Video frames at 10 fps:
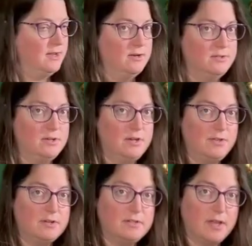Here's
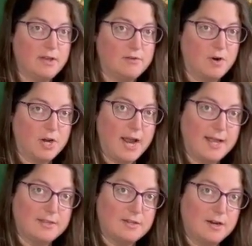another set of our
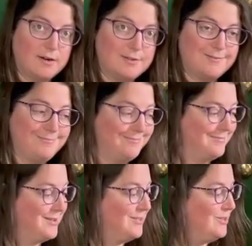cat stairs.
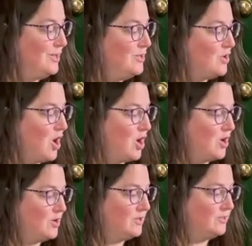These
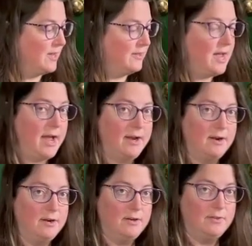are slightly
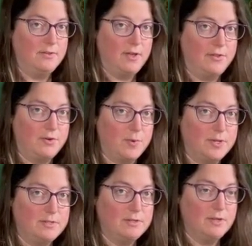higher than the other
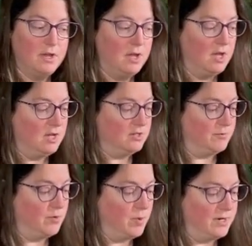ones. So
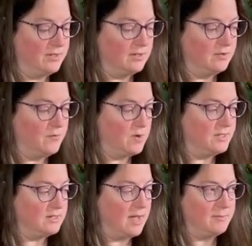we wanted this fourth
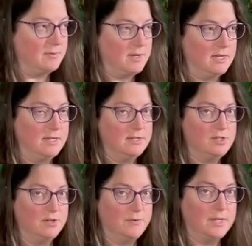step to make it
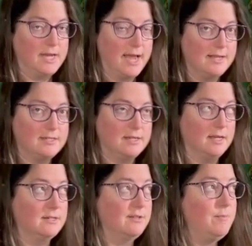easier for the cats to get
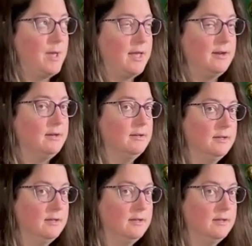into the bed.